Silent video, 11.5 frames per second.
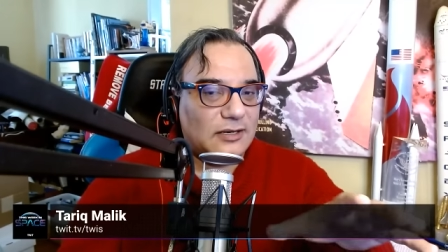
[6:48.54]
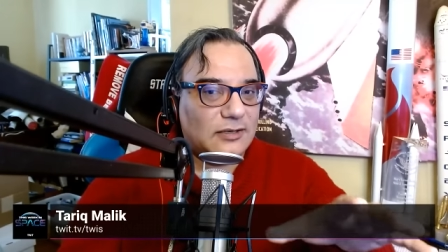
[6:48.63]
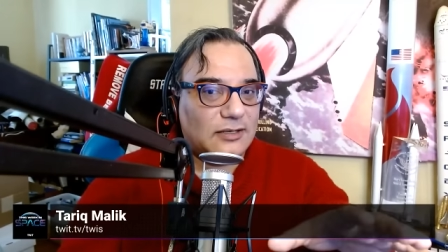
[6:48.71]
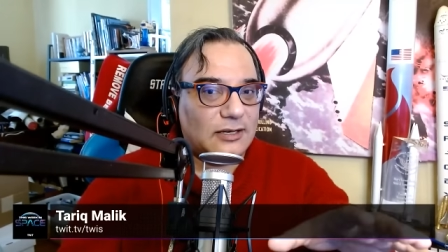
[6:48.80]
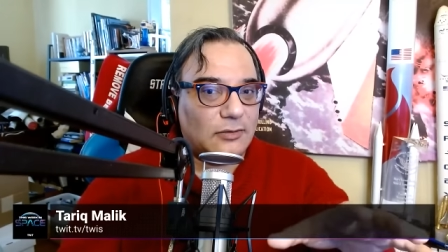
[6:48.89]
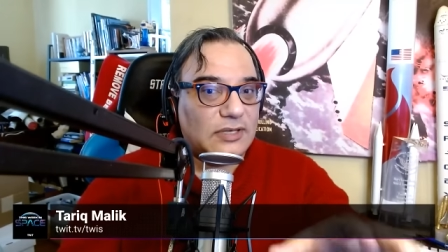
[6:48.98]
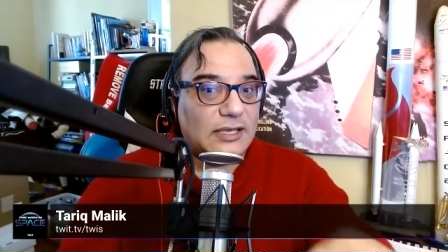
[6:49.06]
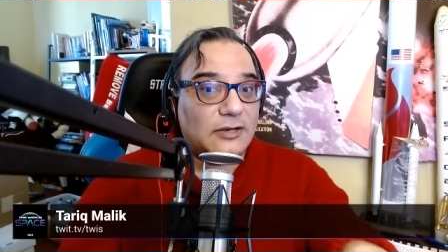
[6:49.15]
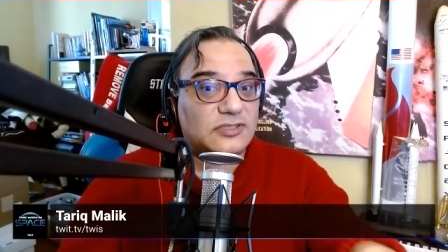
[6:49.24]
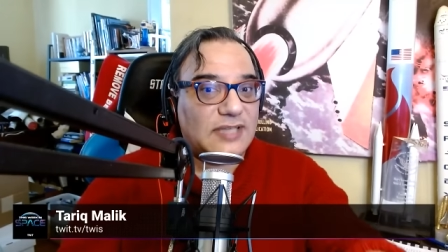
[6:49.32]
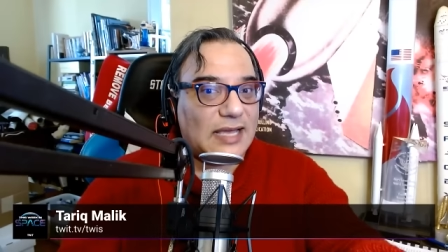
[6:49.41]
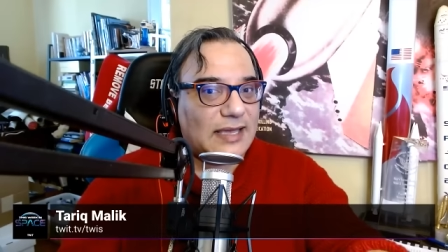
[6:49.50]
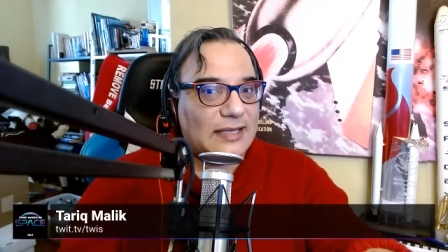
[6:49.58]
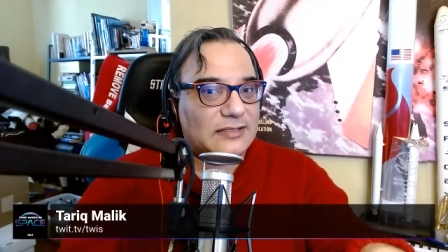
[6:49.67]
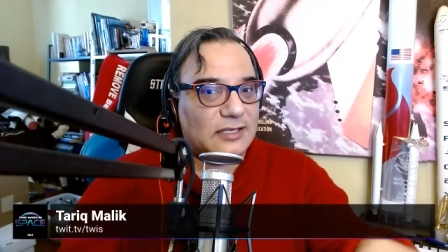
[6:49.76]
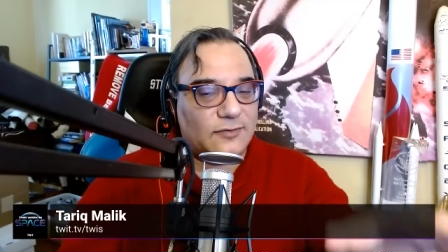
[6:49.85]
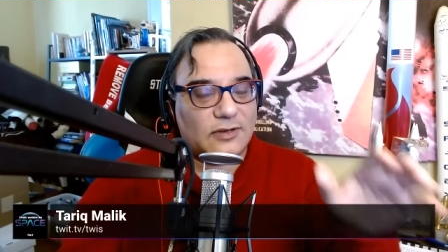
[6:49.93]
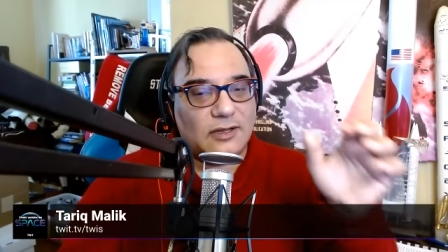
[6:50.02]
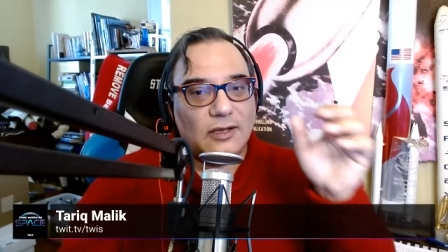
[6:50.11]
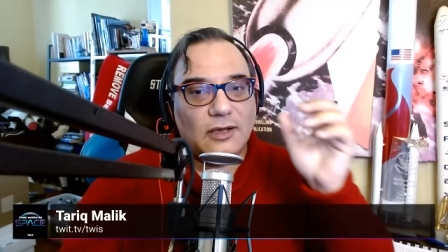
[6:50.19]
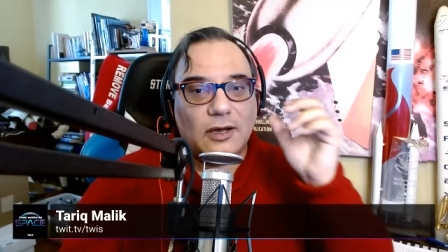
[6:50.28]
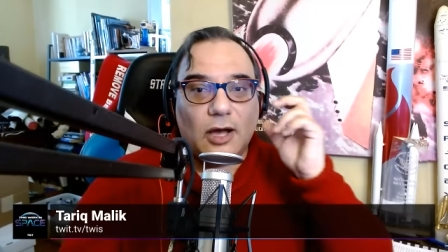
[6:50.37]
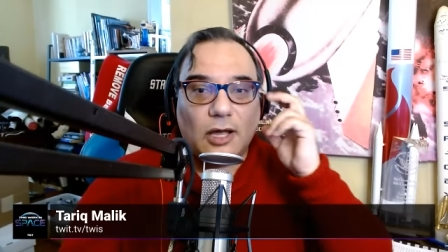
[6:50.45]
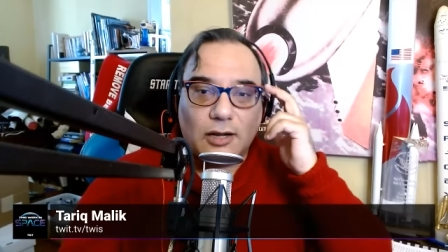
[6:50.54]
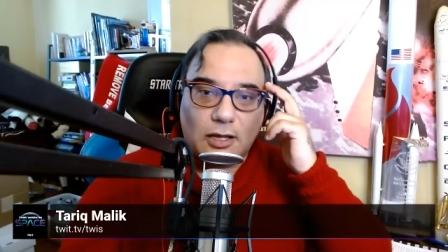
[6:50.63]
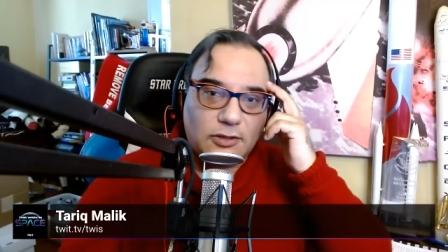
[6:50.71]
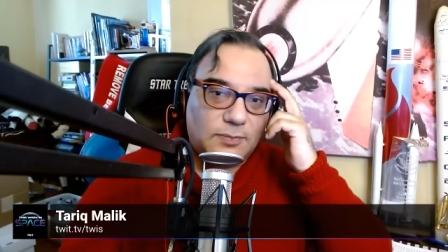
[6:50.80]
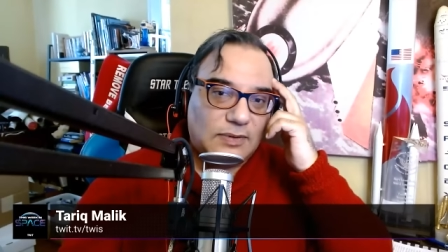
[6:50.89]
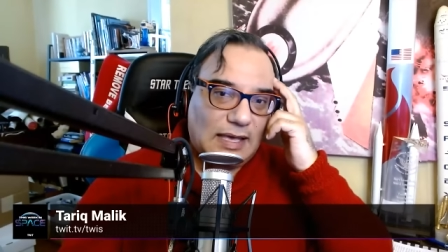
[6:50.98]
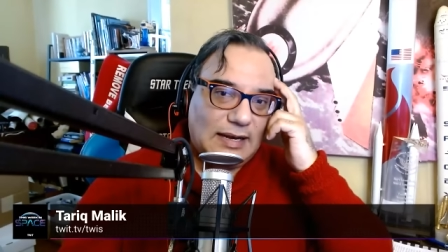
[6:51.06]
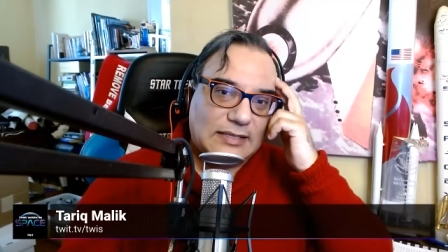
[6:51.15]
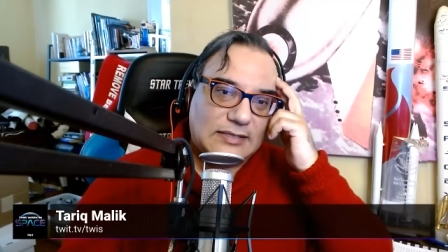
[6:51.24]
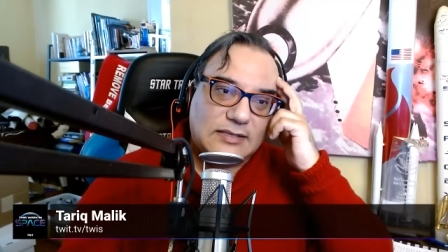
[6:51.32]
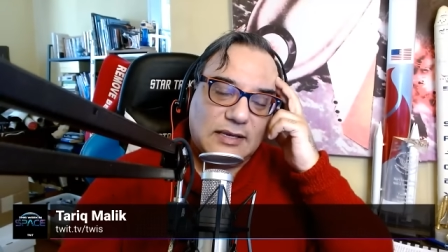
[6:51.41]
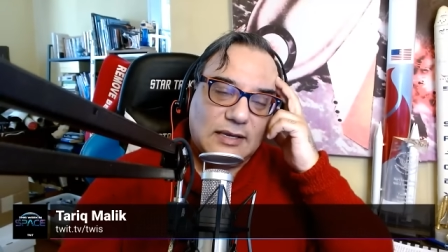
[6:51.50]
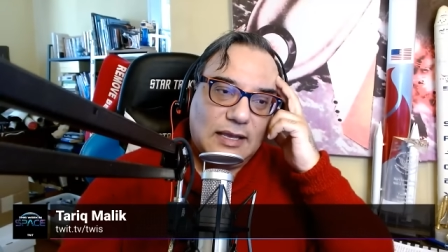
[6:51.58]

you know, years, decades, even on other planets.